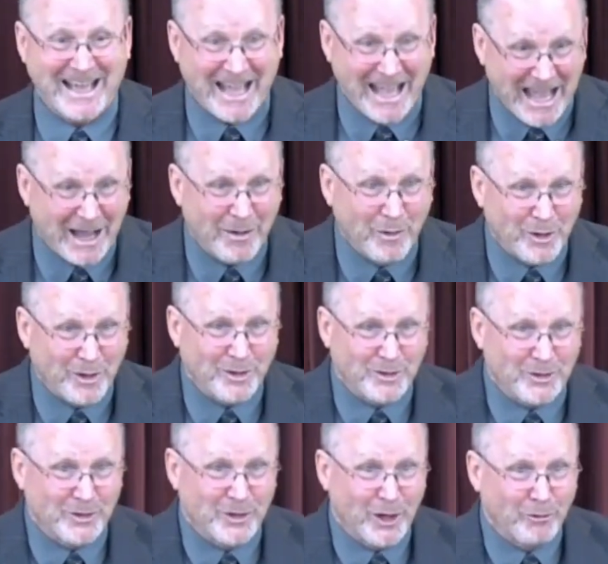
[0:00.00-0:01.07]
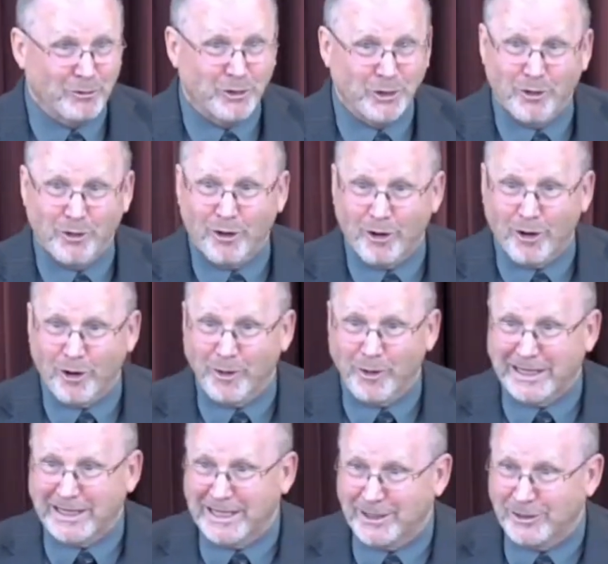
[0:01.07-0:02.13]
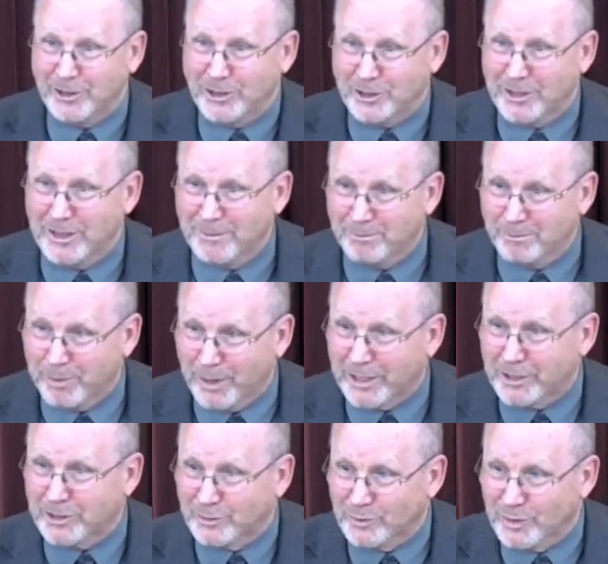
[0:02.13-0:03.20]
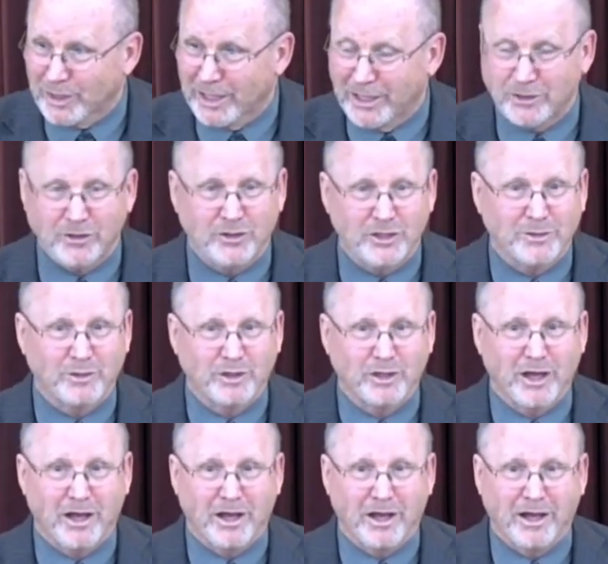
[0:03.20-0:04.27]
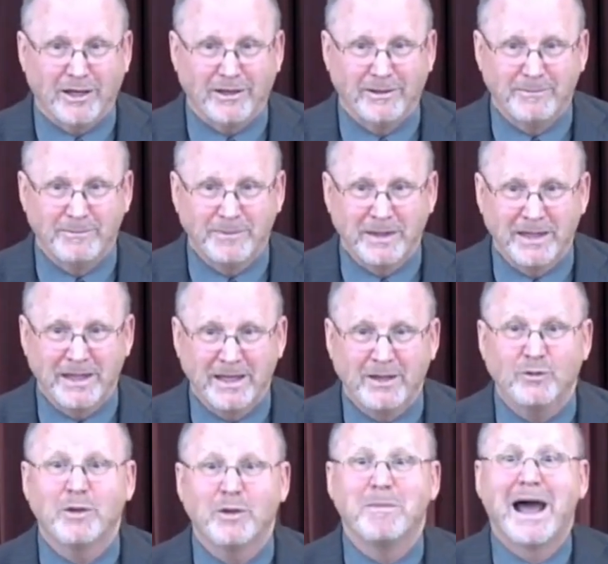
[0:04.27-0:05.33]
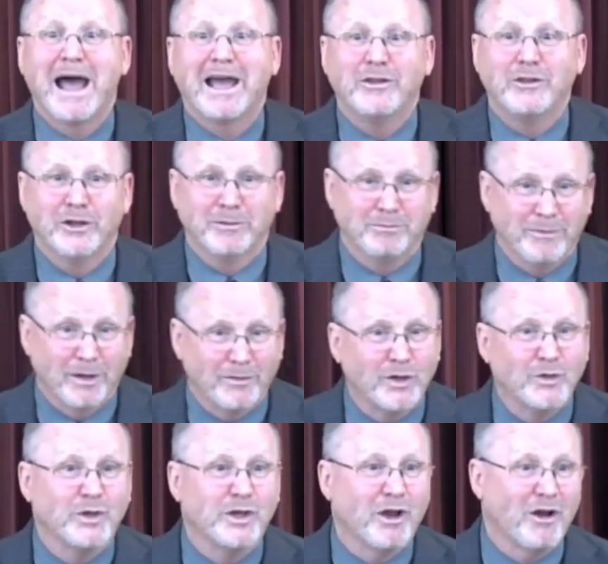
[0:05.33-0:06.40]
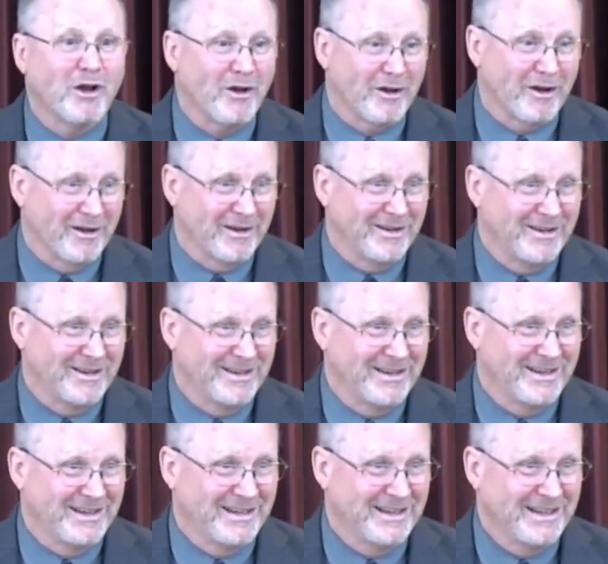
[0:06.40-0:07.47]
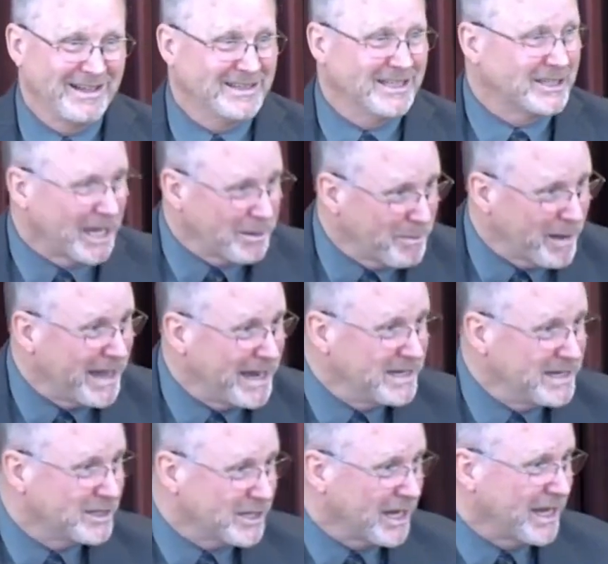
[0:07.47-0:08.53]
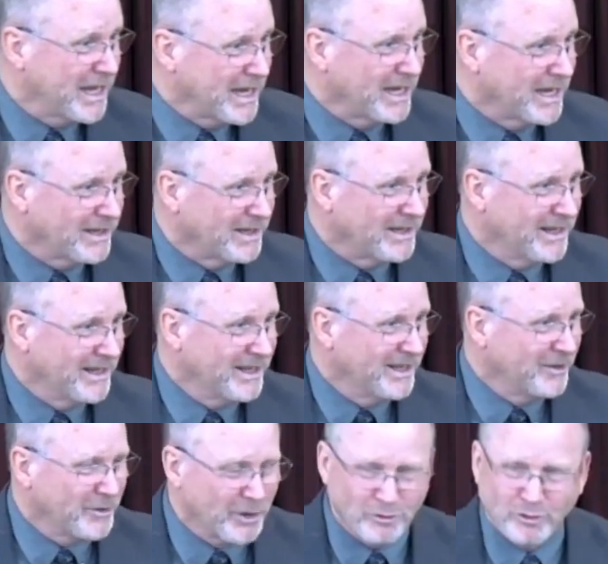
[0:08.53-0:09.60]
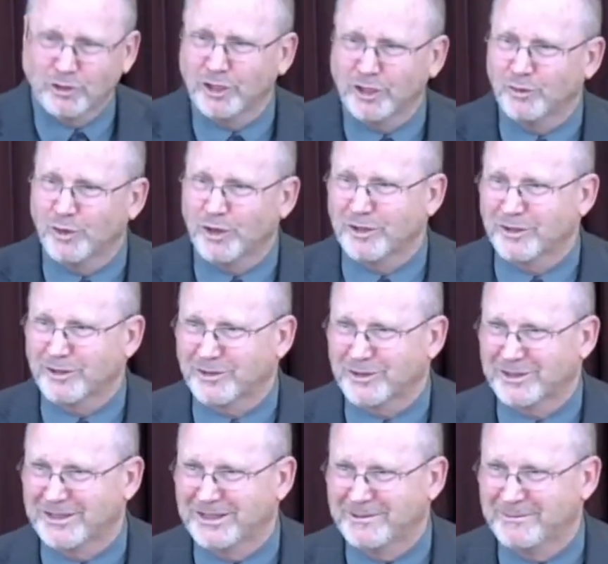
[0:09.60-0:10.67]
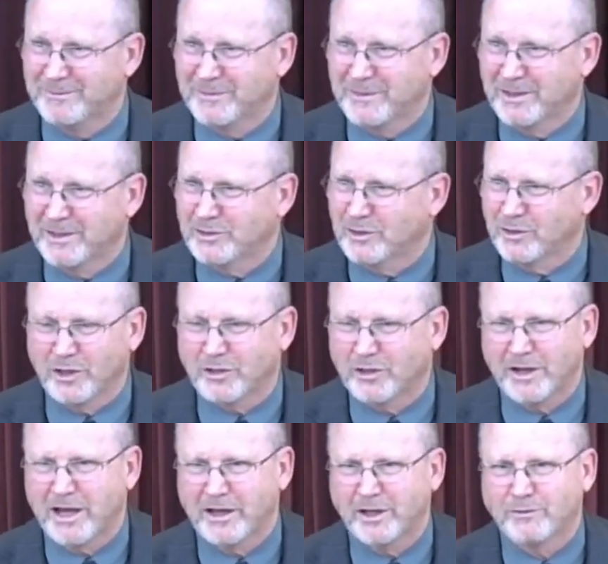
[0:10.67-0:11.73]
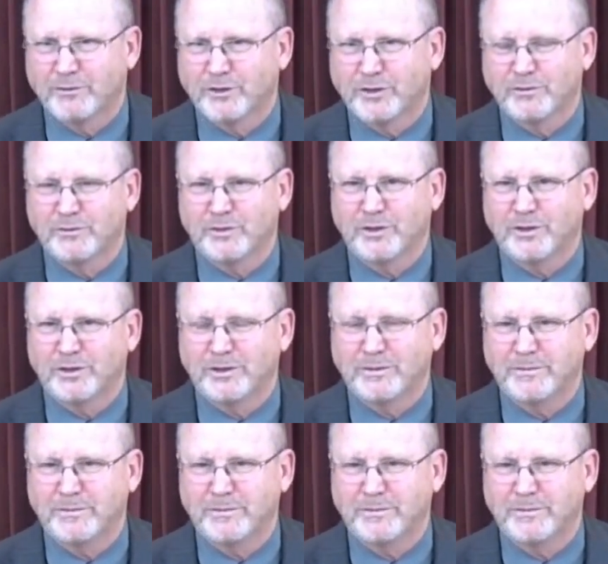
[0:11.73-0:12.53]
Ours, those who are already in this blessed relationship with God, remind them of who we are, that they maintain those good works so that they're not unfruitful.